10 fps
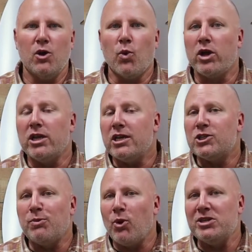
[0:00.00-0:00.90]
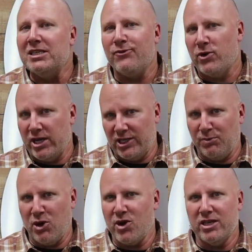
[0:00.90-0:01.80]
We're going to explore different
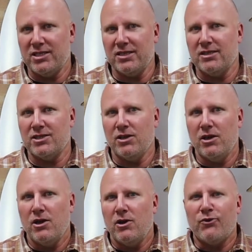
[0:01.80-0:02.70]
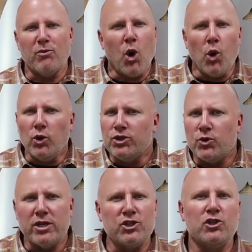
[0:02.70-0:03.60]
experiences, from old
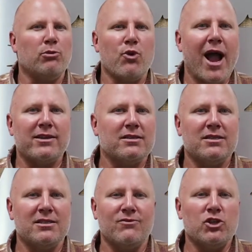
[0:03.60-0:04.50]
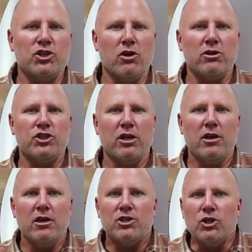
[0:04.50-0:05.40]
traditional practices of the church
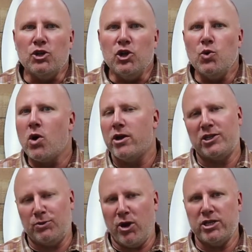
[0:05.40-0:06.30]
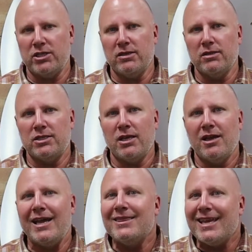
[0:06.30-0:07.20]
to newer expressions,
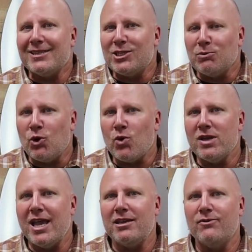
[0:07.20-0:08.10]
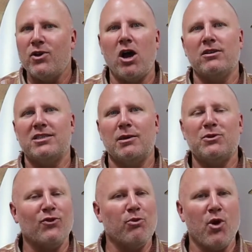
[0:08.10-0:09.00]
and then some creative
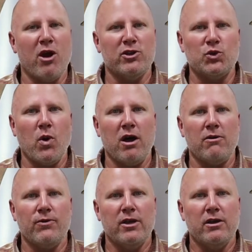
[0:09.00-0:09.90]
concepts for prayer as well.